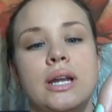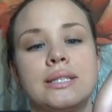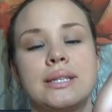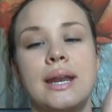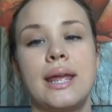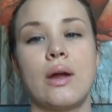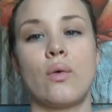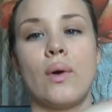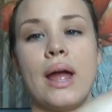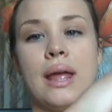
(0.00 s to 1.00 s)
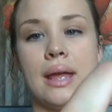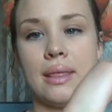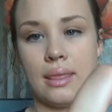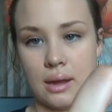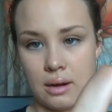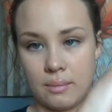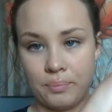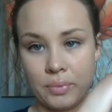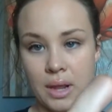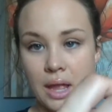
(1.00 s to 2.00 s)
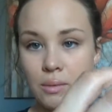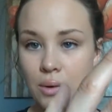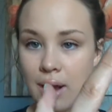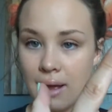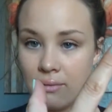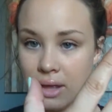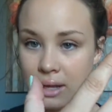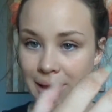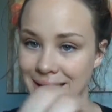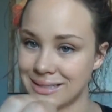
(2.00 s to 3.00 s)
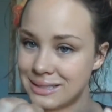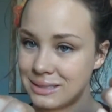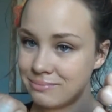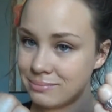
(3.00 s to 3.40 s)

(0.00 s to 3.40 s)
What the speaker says: it's gonna get right in there and you won't have any lines.